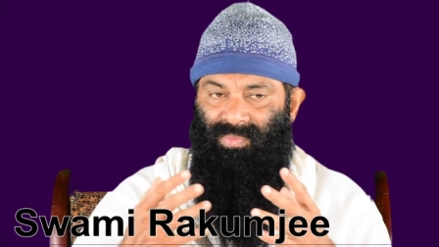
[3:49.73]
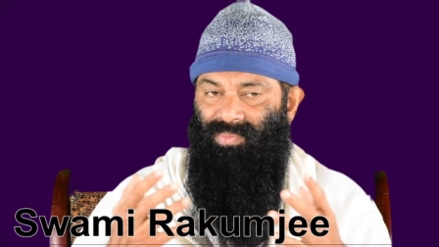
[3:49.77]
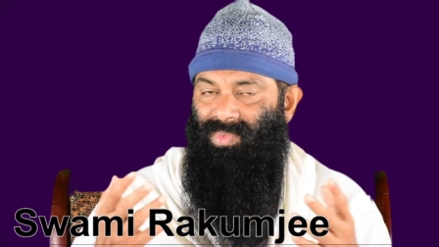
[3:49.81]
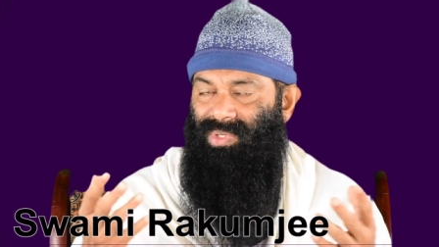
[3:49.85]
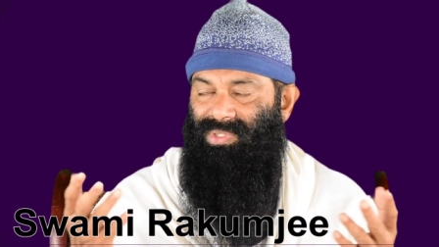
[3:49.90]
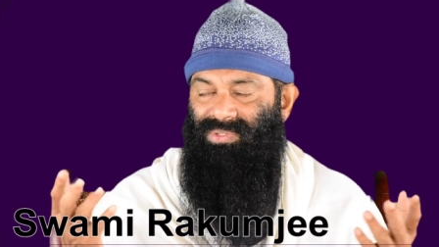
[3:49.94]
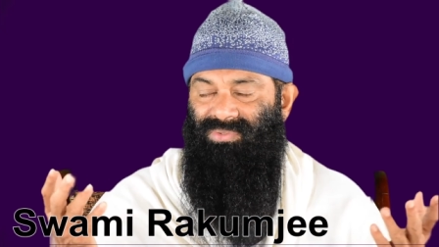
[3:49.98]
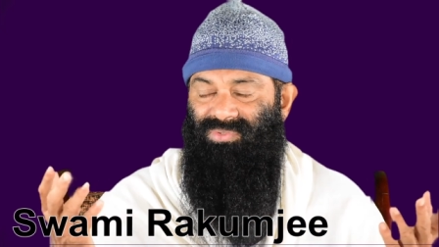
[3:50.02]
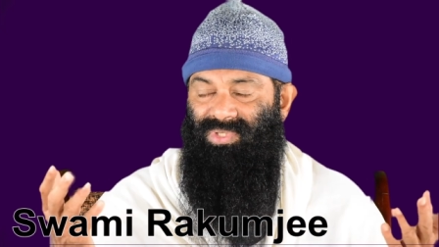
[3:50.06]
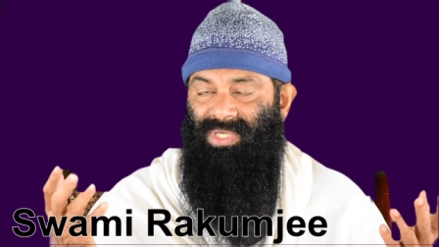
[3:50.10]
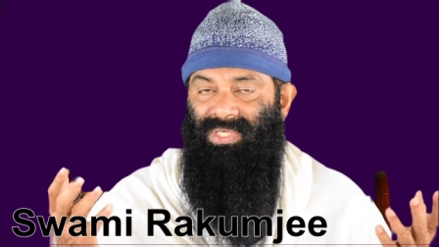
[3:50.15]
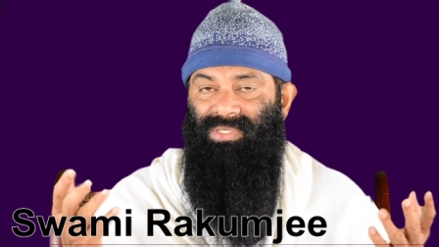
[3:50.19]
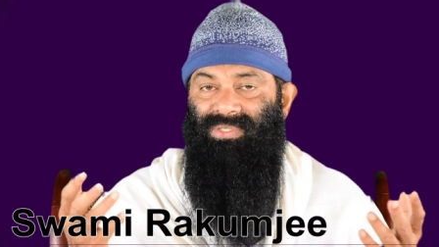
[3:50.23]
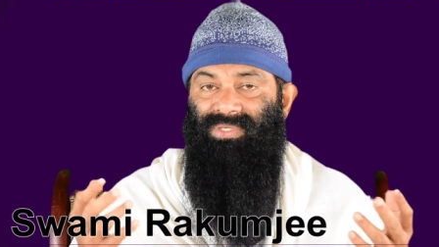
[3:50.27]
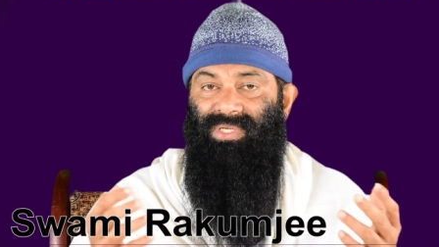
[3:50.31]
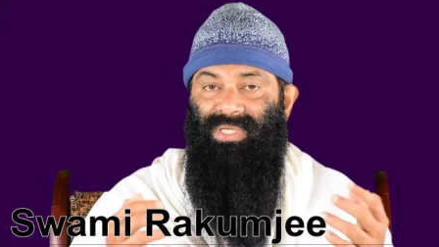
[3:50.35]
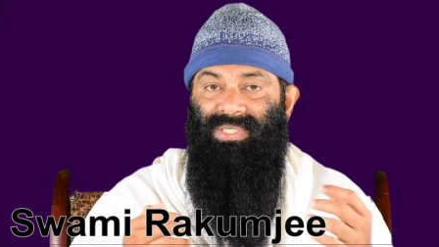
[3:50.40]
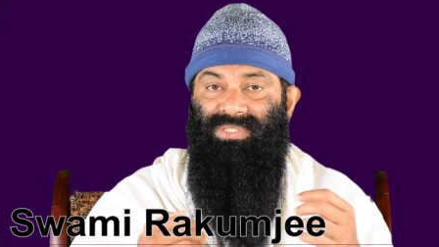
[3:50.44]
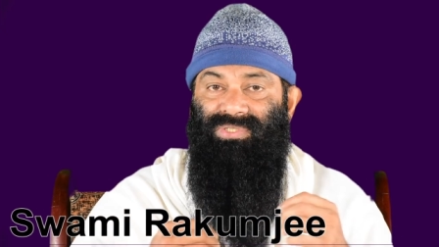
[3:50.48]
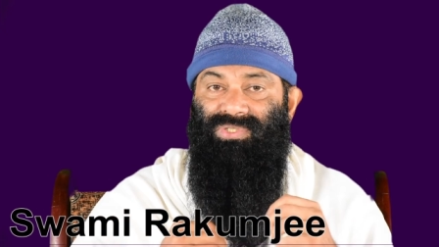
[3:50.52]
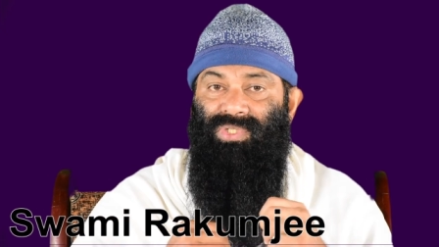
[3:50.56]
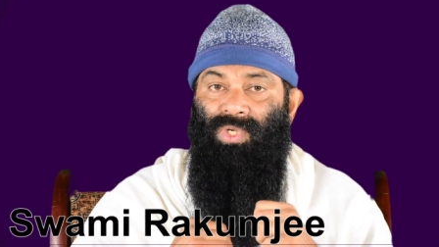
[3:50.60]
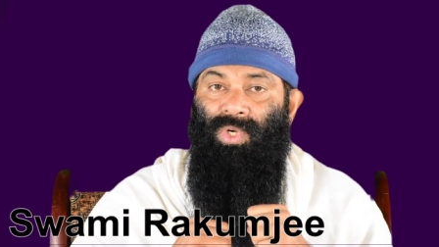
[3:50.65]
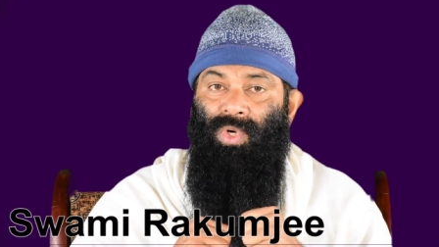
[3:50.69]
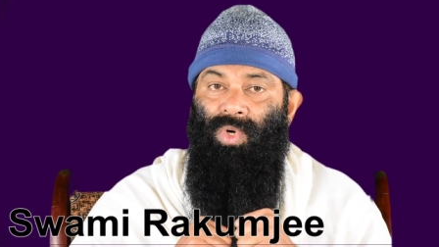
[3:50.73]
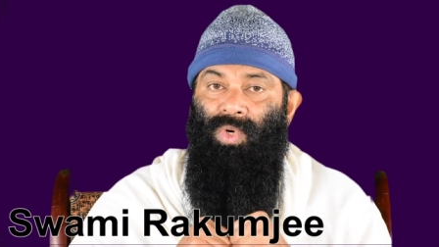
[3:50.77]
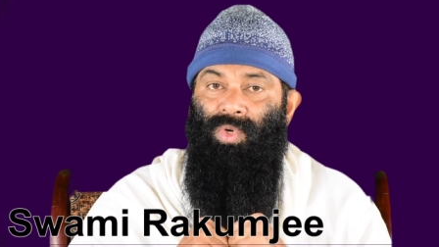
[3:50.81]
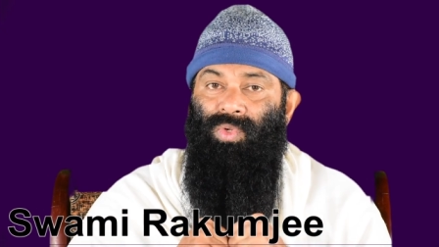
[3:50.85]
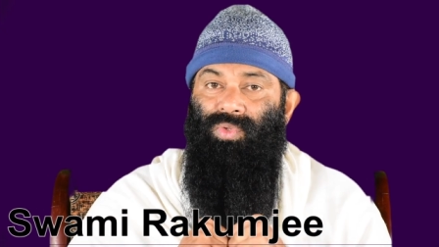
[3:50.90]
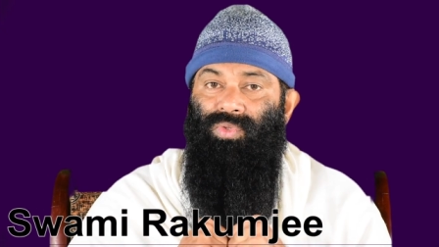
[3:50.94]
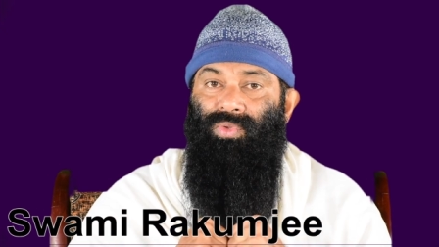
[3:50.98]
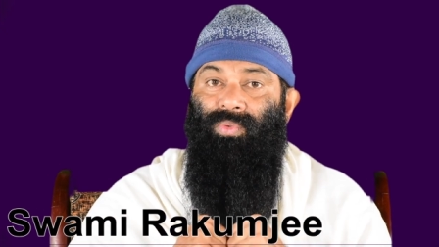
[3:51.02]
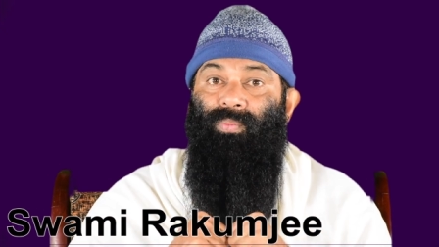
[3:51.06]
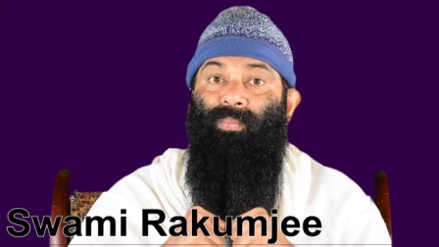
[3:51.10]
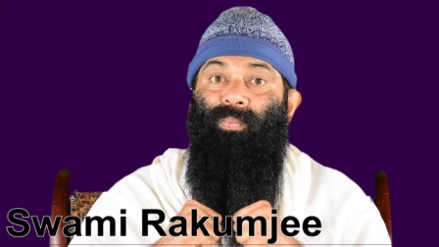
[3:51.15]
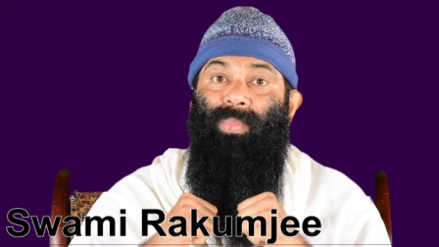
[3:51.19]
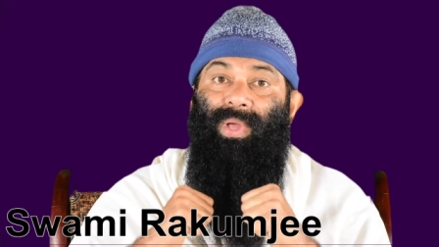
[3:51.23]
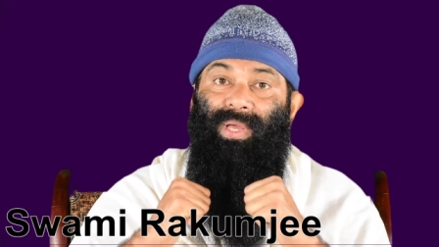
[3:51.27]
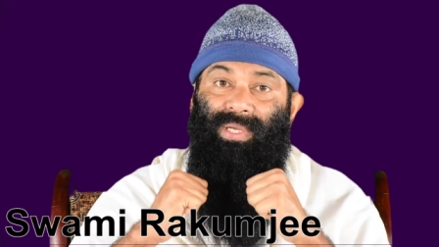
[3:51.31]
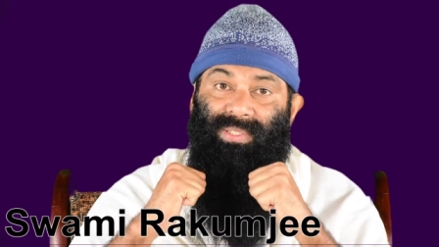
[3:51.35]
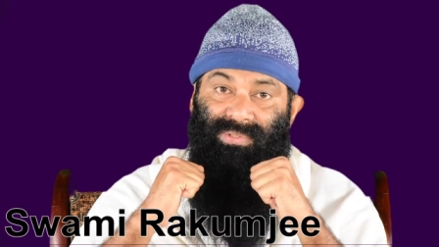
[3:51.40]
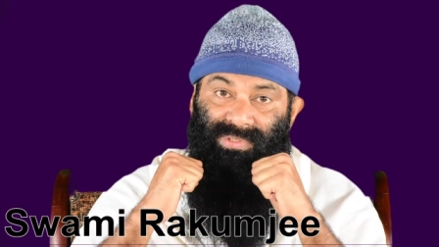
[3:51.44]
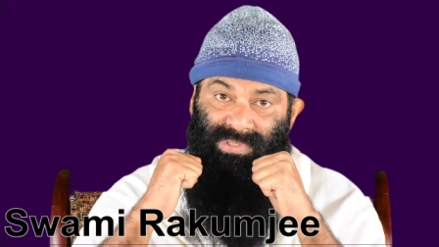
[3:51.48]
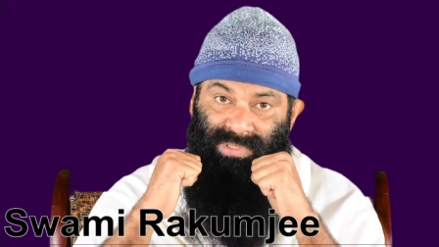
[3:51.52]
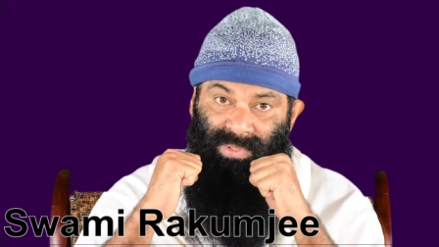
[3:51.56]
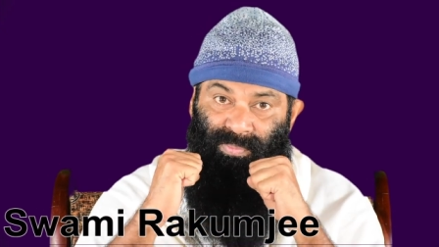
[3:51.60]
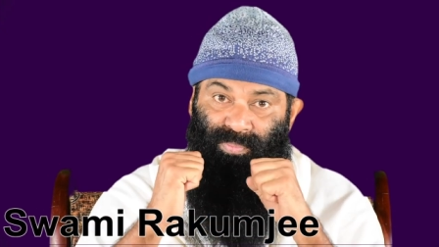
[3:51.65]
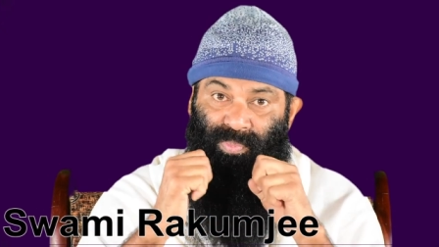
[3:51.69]
months, 10 days.
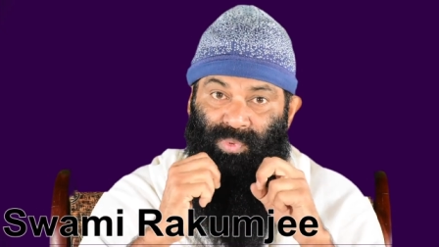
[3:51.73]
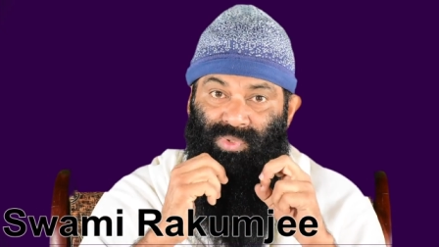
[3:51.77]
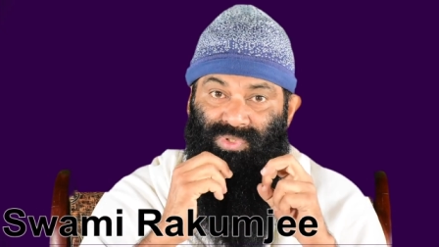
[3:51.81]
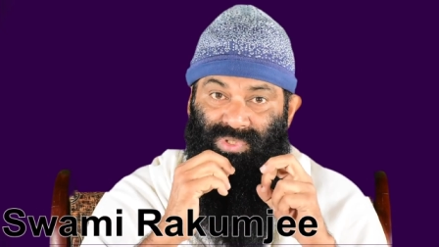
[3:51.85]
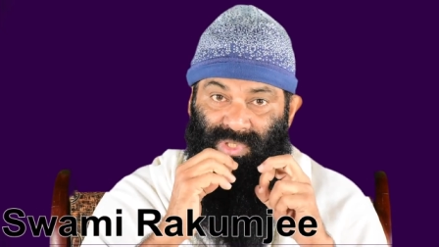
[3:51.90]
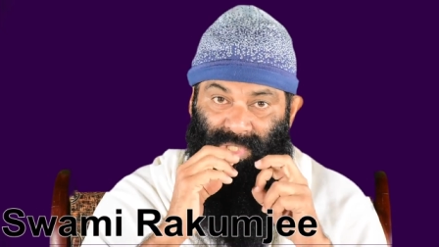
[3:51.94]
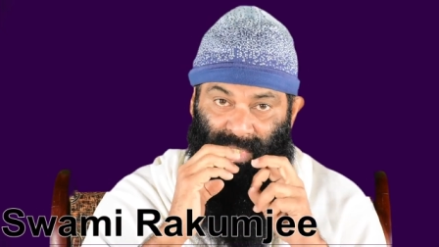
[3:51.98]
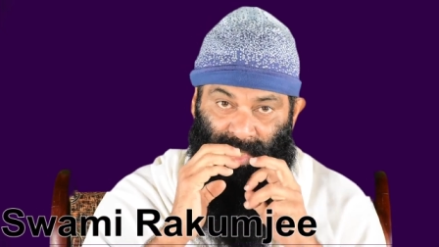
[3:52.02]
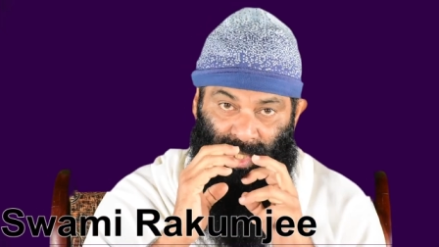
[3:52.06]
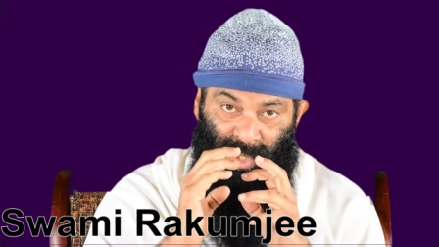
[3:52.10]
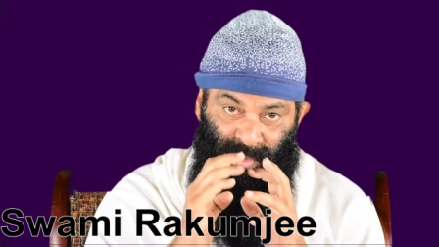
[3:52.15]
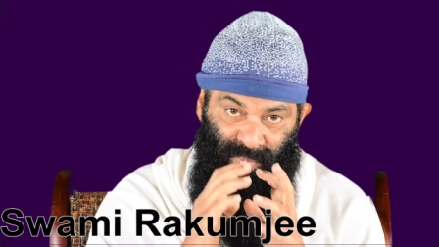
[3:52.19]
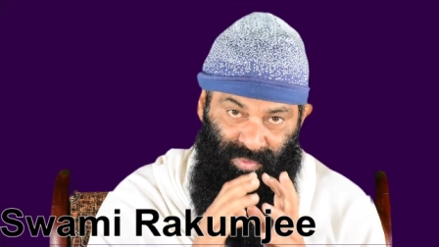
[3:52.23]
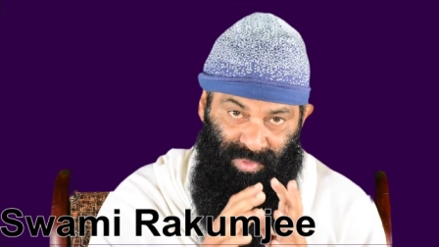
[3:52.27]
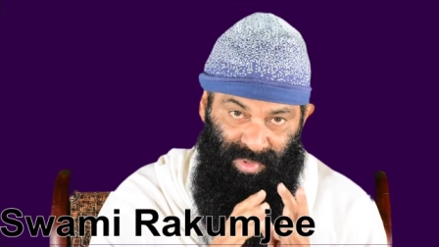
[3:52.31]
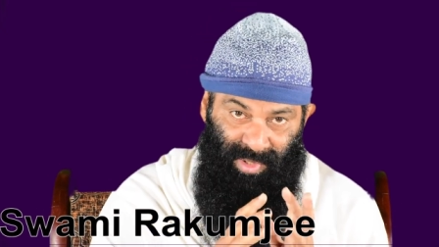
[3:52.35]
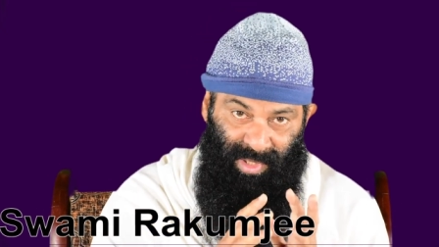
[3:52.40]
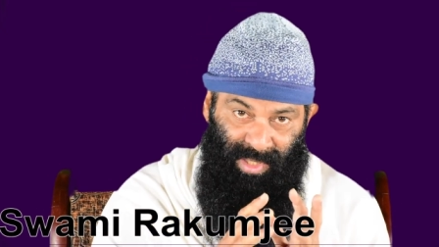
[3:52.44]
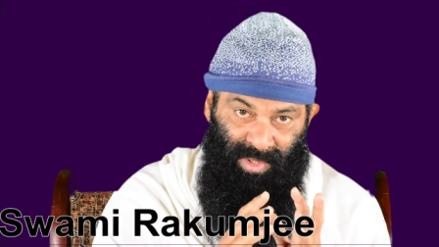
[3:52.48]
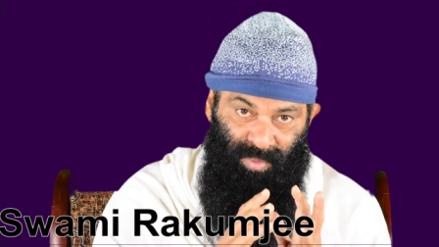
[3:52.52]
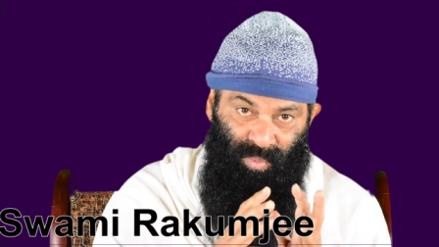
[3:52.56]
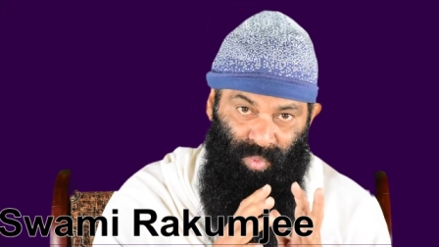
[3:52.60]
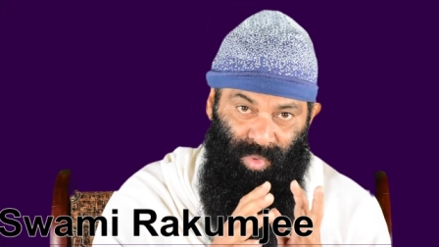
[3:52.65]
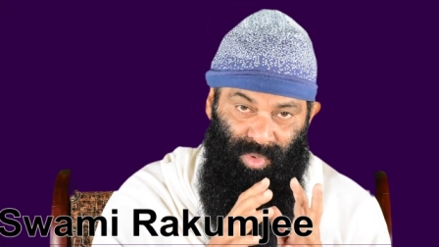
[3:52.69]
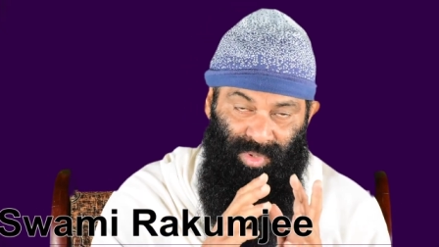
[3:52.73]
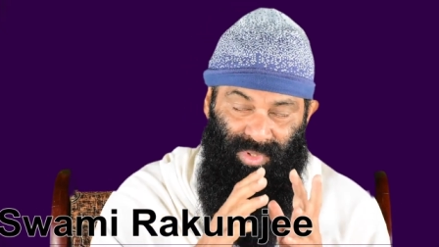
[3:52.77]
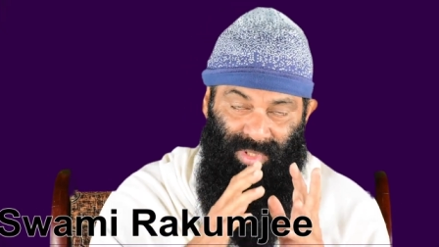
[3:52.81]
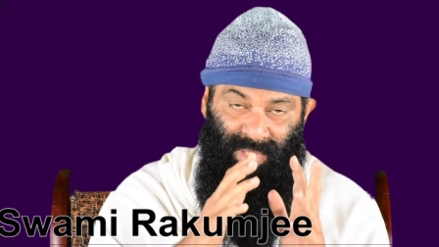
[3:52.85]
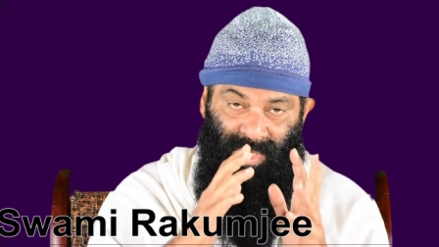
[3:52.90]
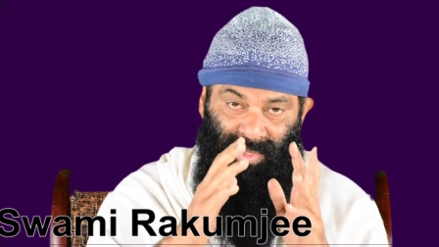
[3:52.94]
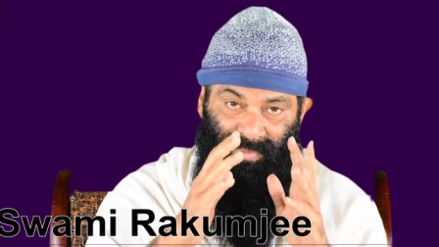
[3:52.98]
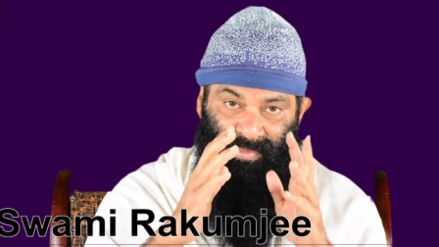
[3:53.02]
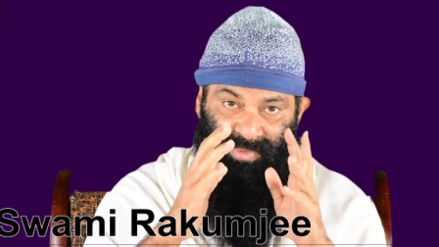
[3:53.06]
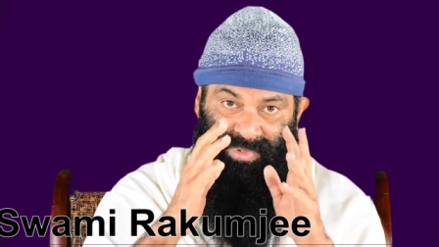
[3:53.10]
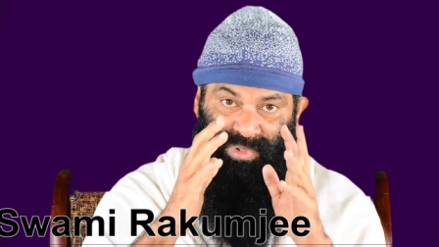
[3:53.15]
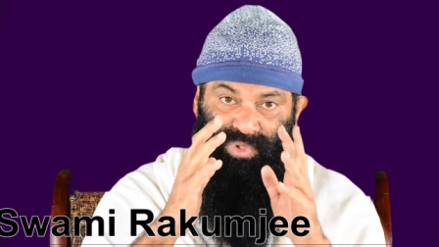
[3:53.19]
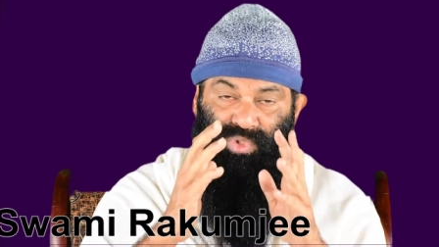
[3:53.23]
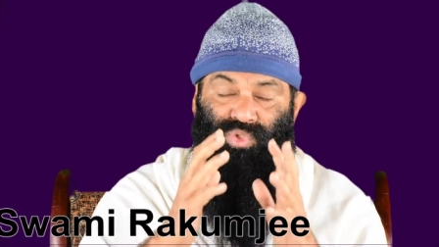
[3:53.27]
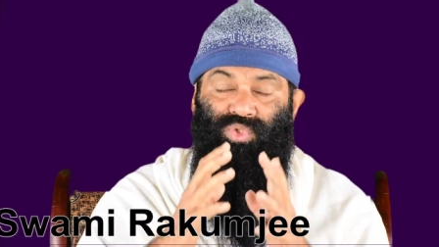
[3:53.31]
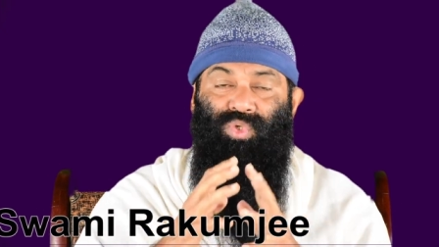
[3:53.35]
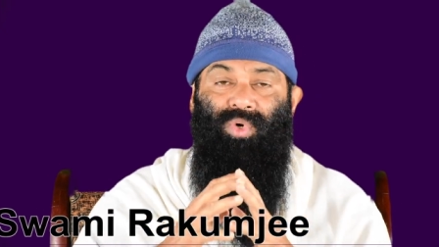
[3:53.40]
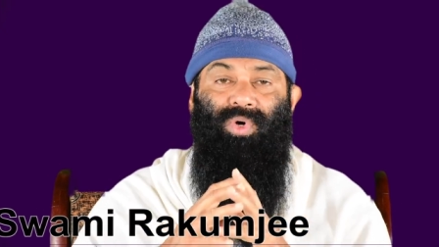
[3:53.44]
Massive push along with the rainwater harvest.